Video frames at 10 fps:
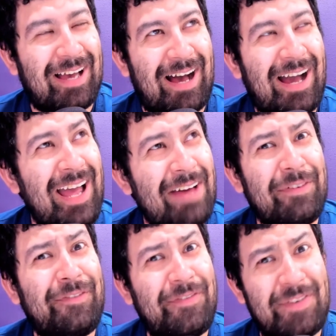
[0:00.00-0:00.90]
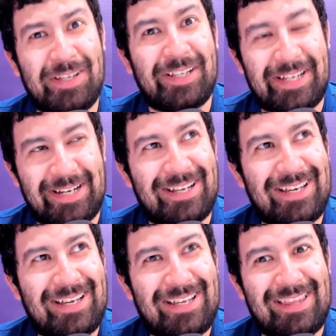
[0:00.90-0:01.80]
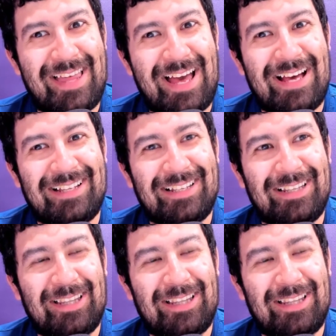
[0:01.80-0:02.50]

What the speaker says: I have a feeling that